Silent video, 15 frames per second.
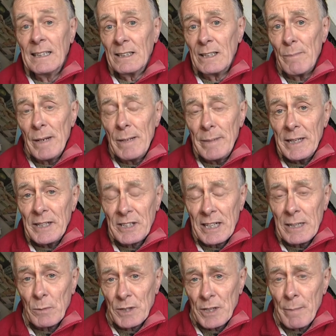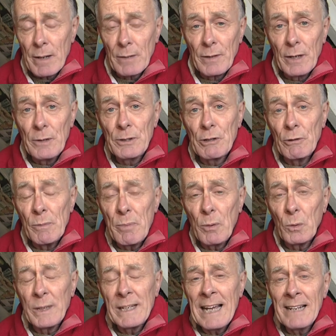The BBC was among those to
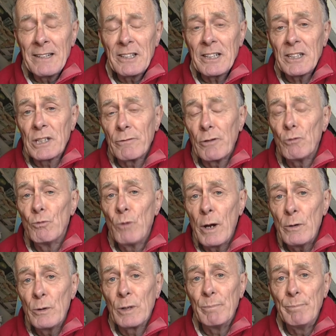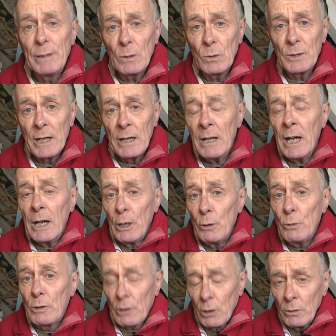report the antics of a rogue builder
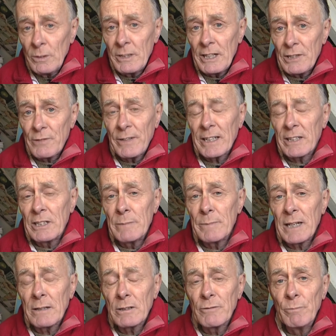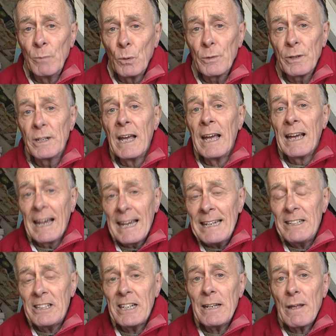who conned his victims out of more than
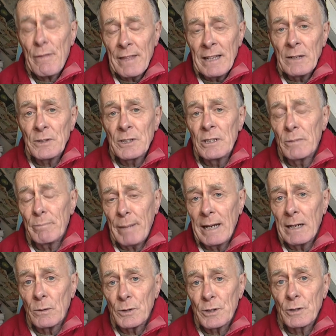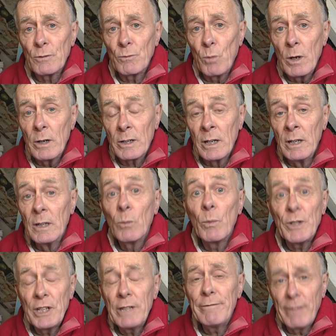£80,000 of work
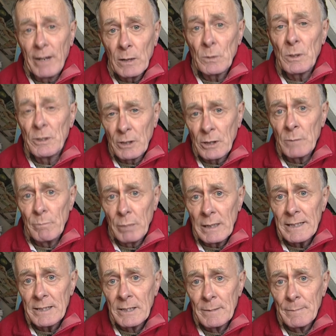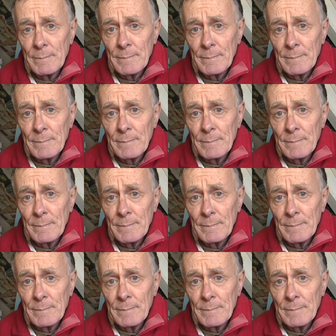which he failed to complete.